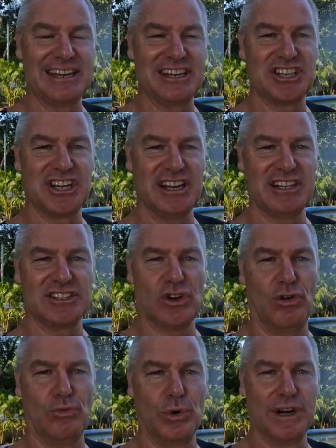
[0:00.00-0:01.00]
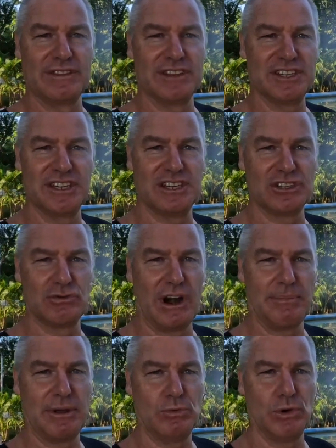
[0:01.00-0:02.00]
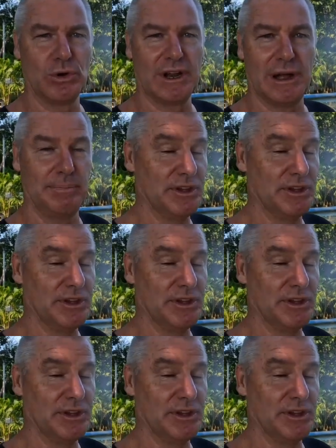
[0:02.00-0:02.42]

get a chance of winning this year's Rugby World Cup.